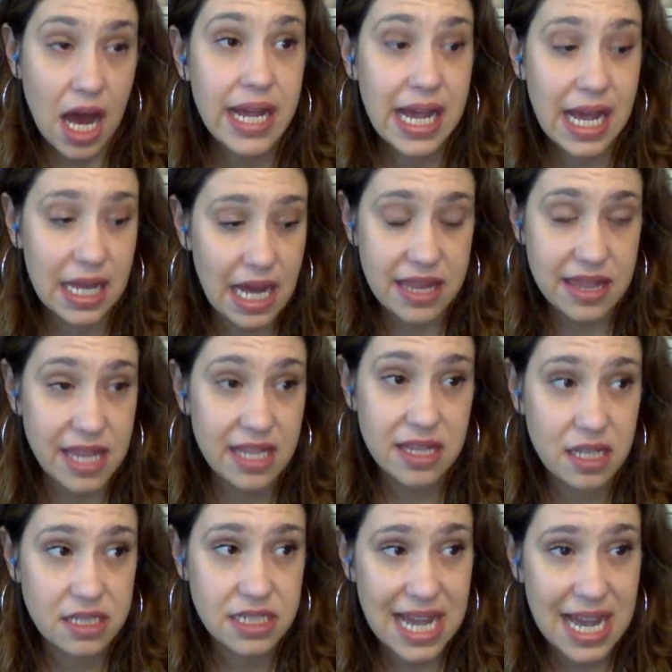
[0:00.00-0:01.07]
again, I
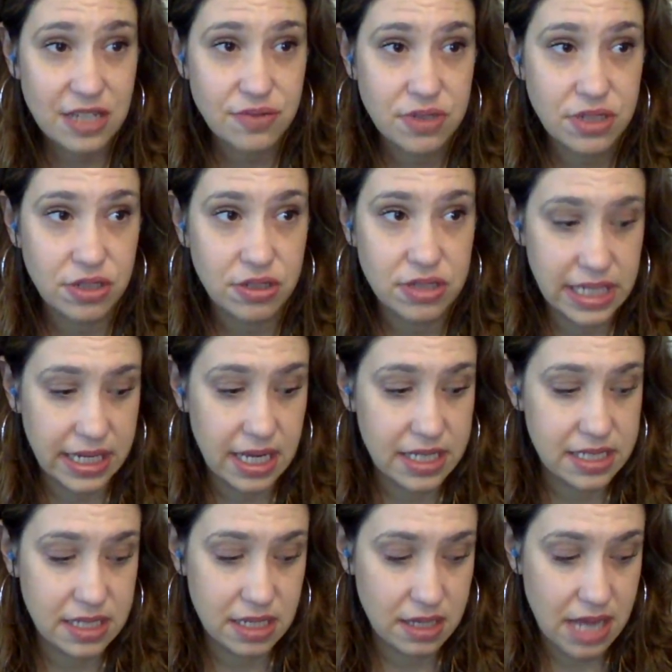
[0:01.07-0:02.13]
think the tax returns, like,
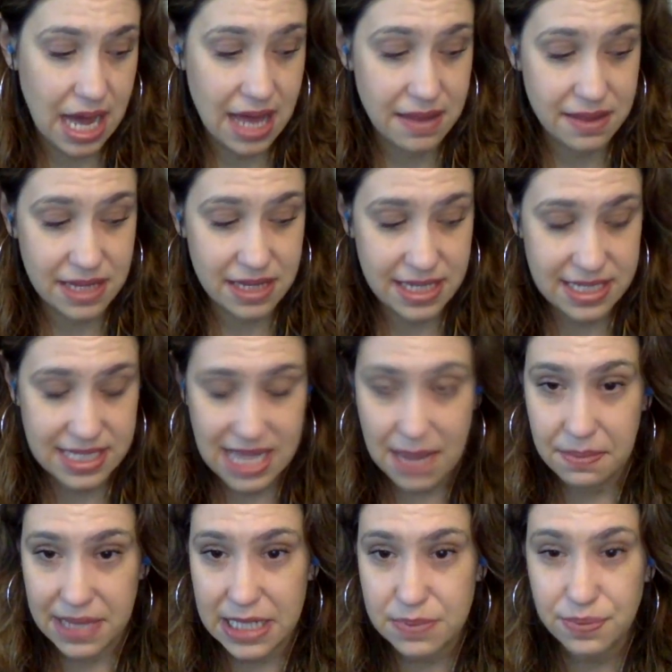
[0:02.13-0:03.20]
is I, is
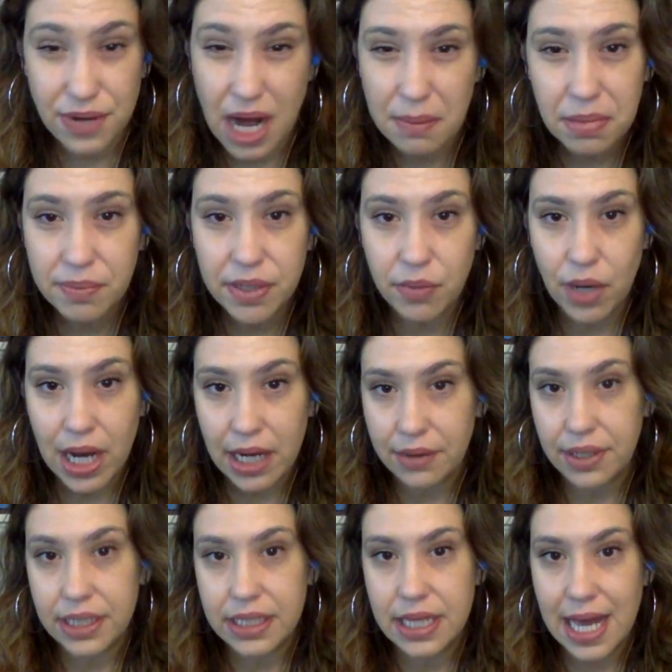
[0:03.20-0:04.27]
that that's probably
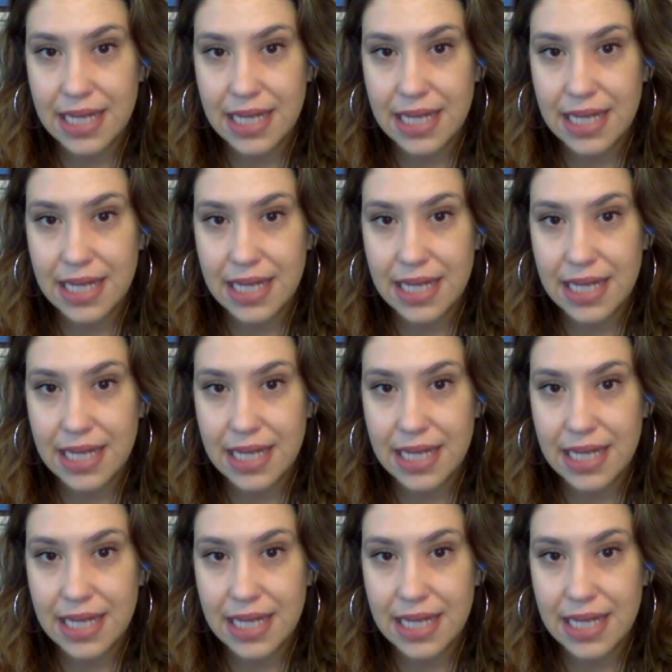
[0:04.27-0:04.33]
why, right?